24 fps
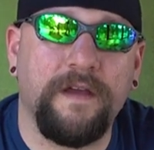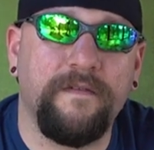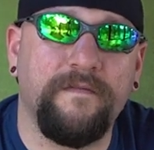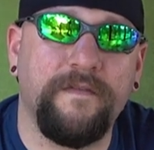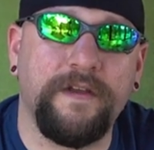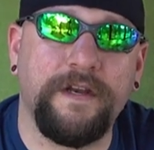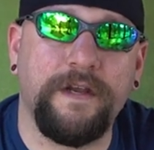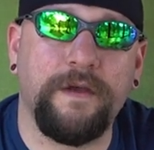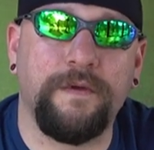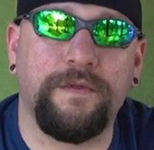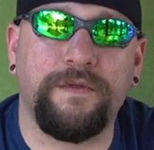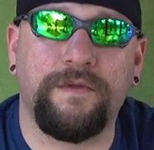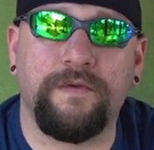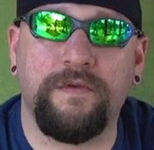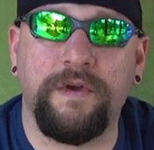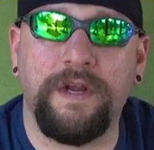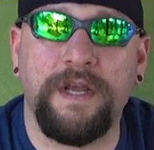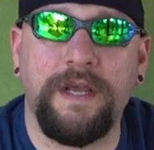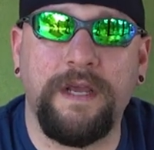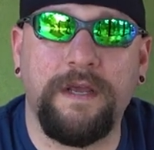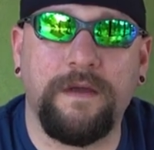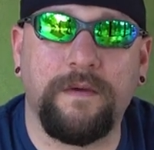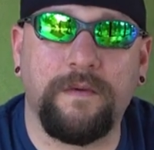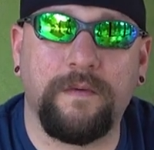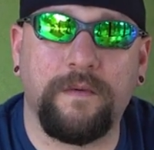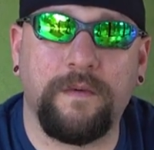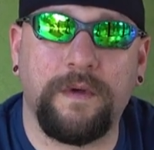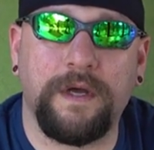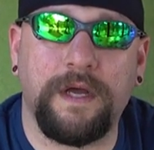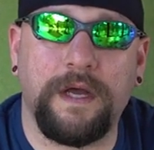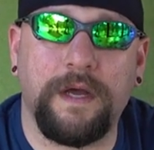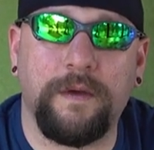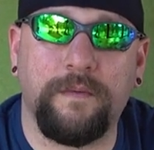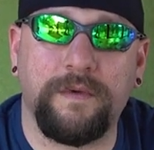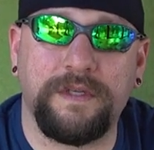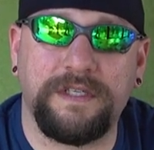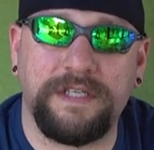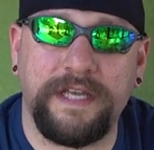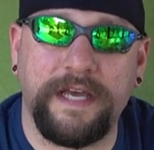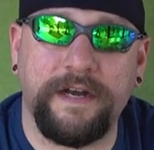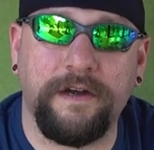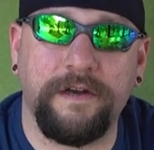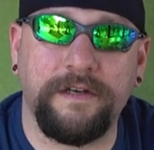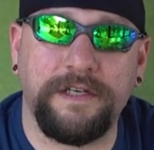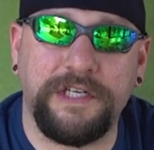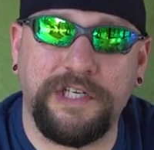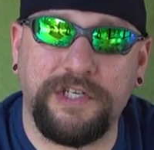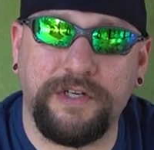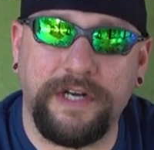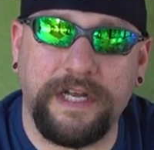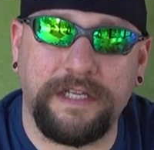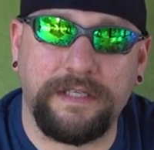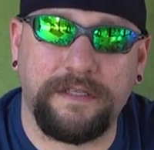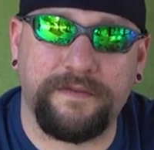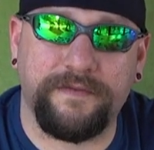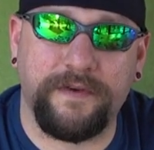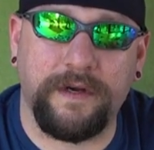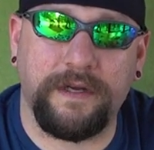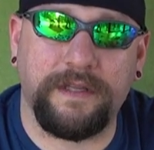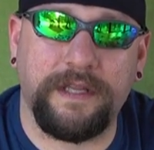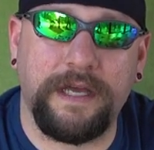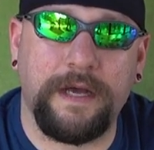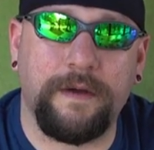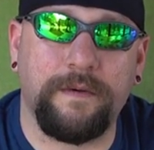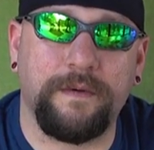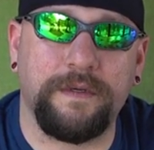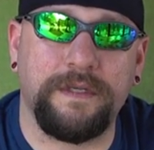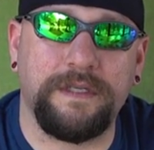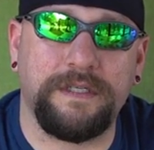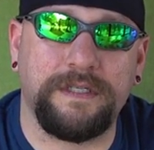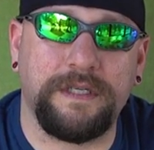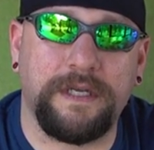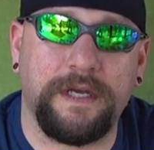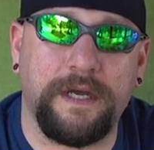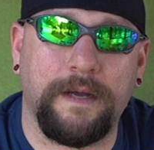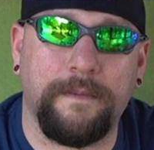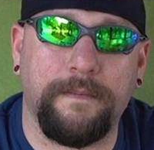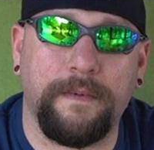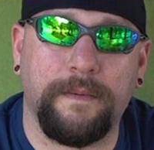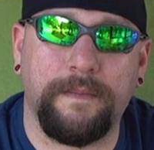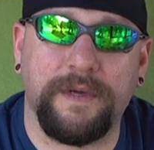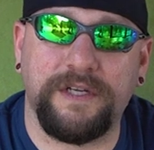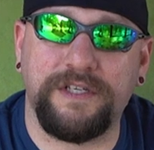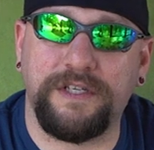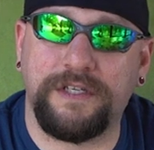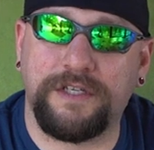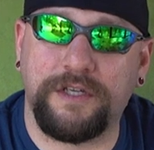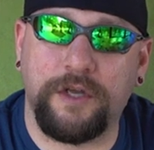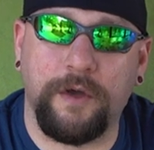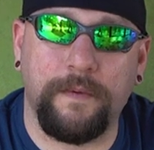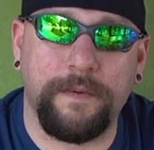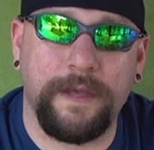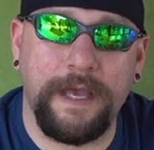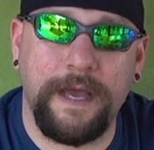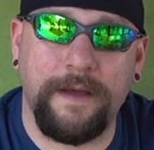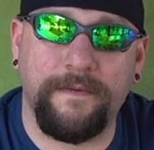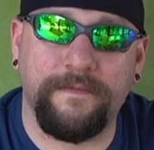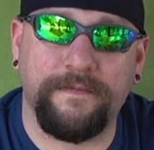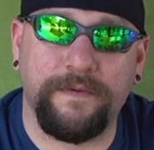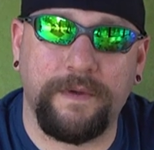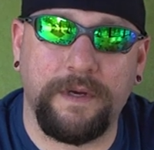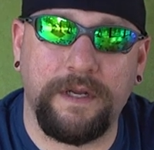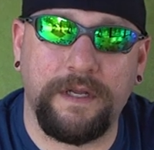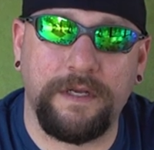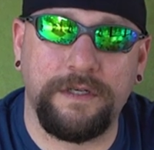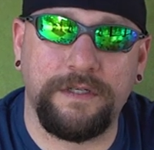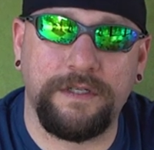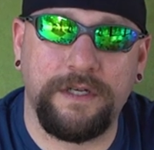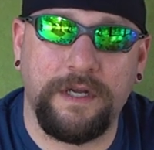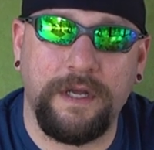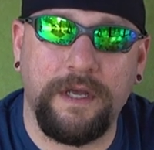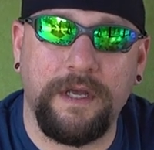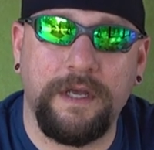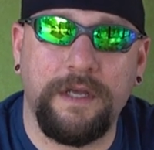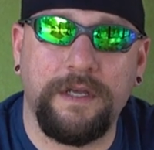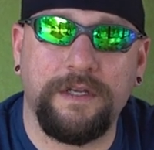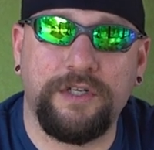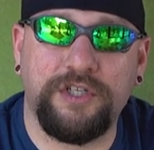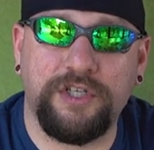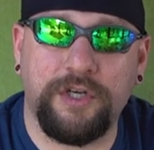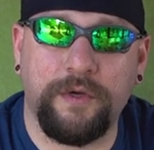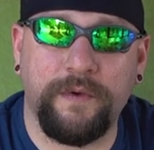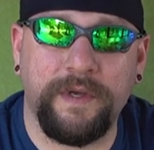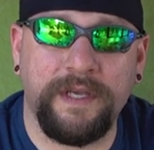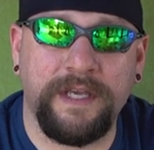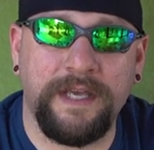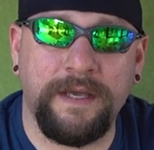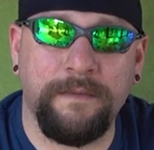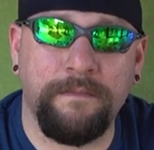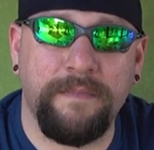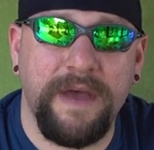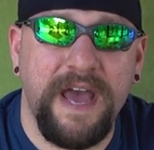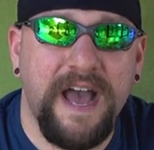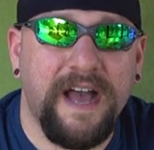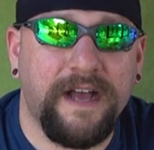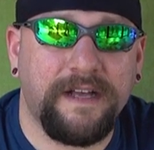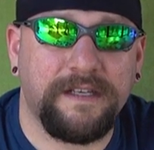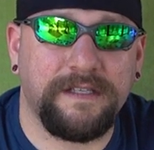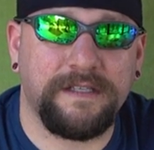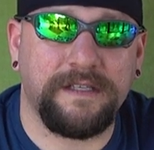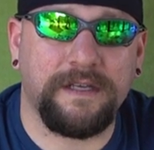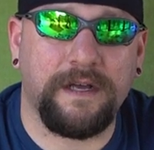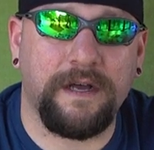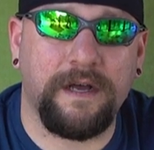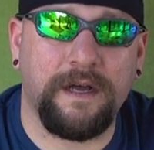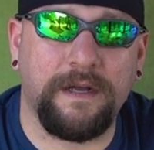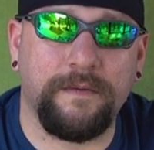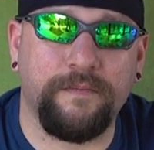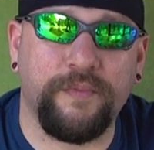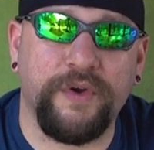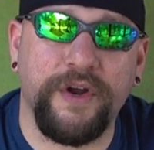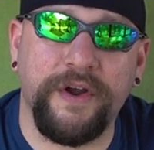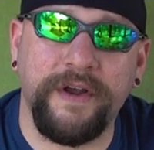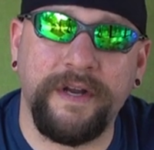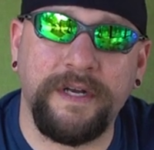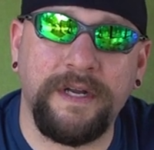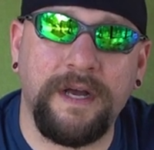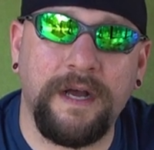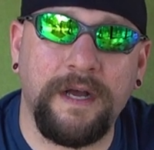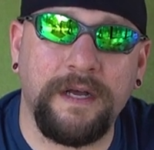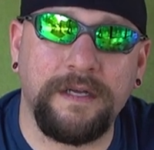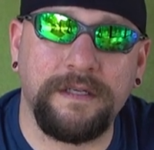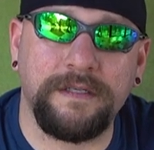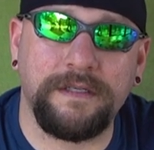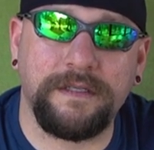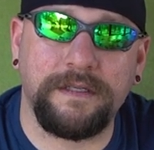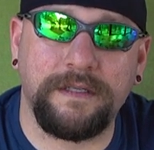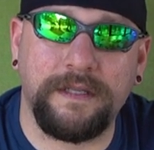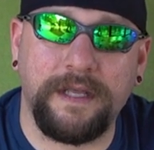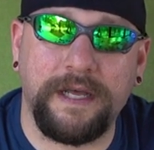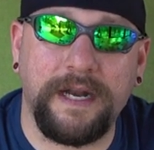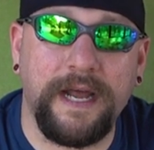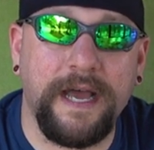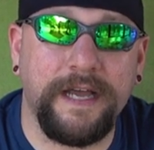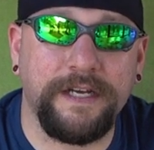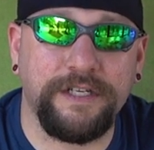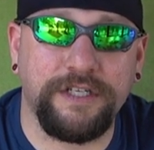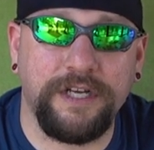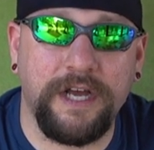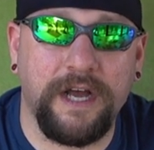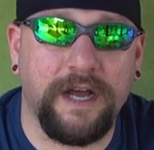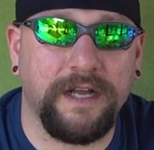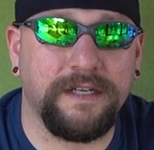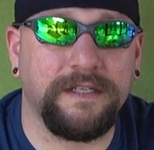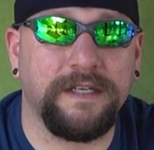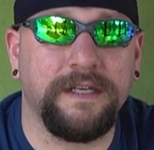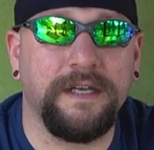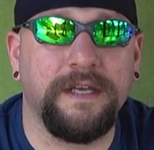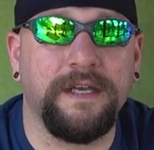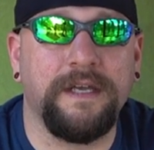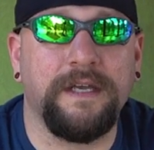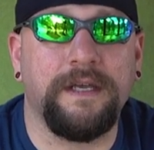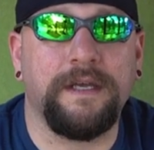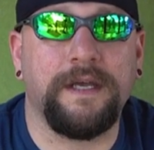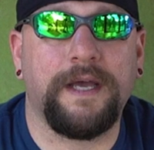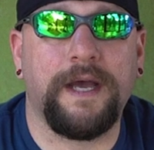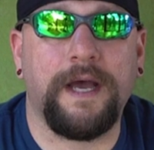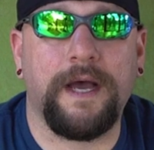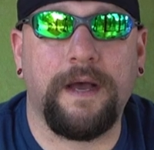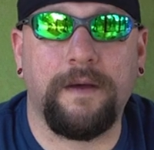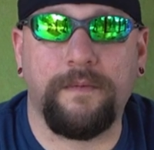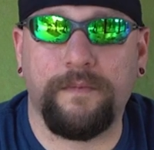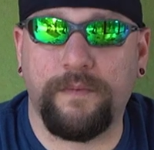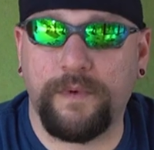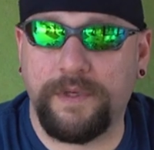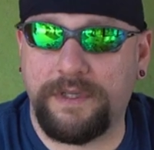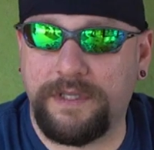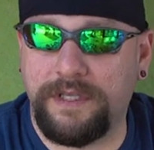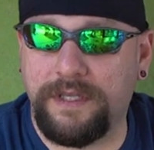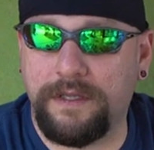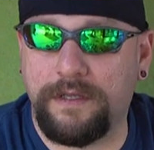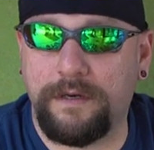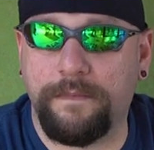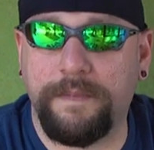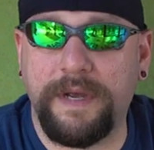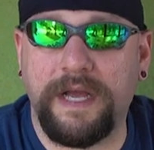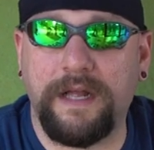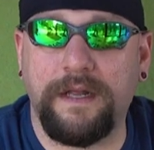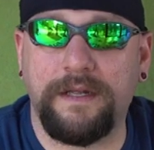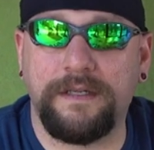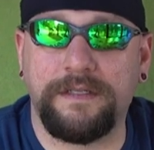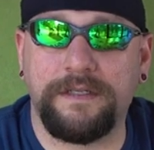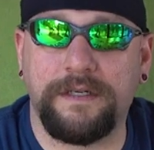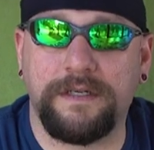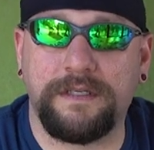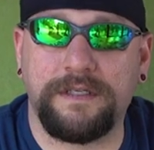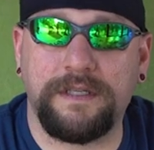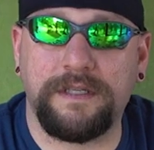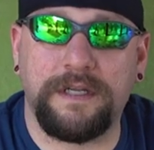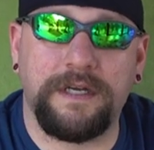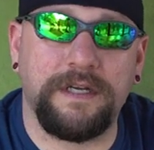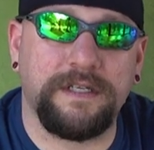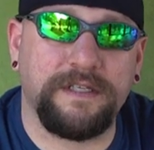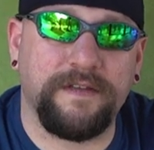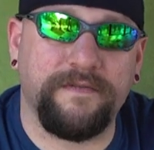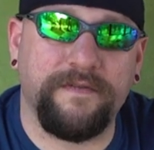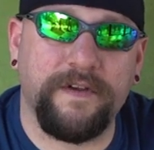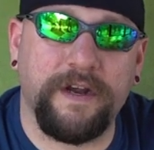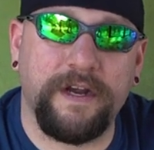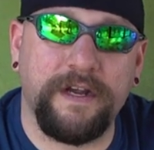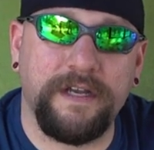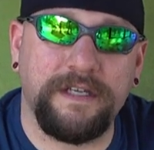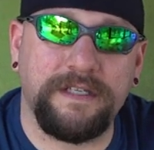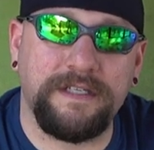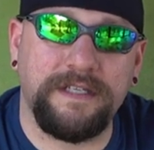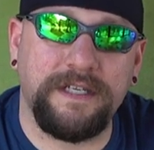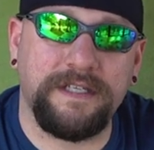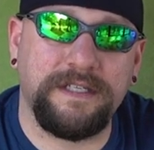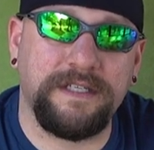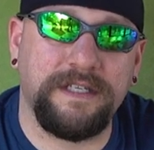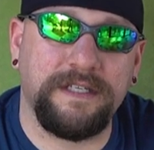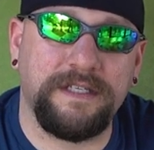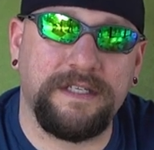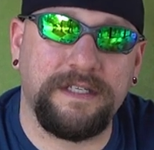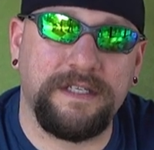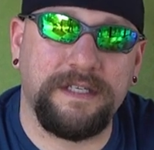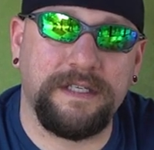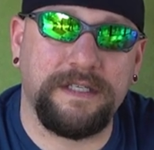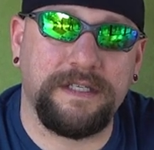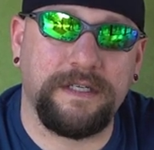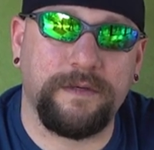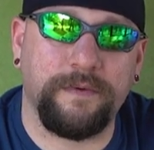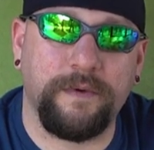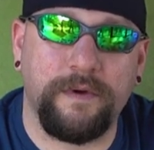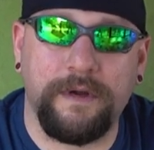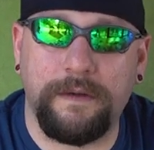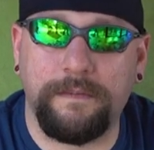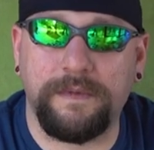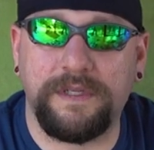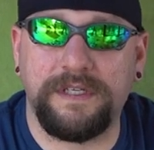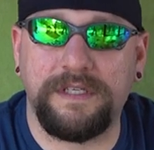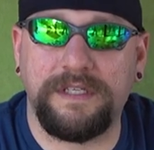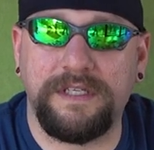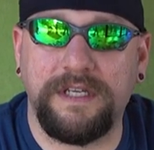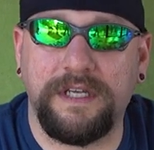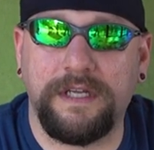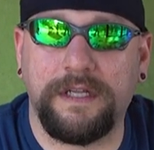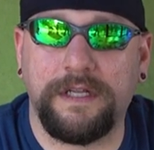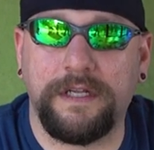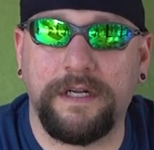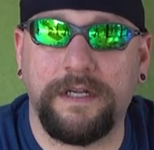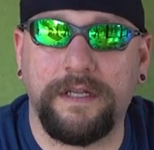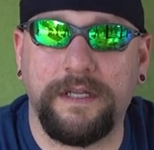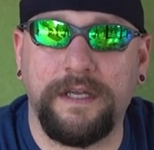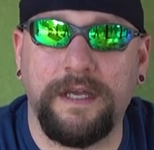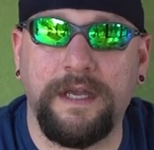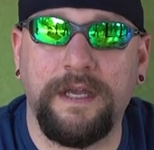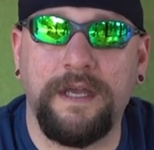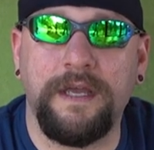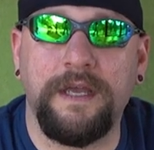Video 3 was energy transfer. That was a bunch of scope cam footage showing impacts on prairie dogs that I shot with either pellets or slugs at various distances, and we were able to see clearly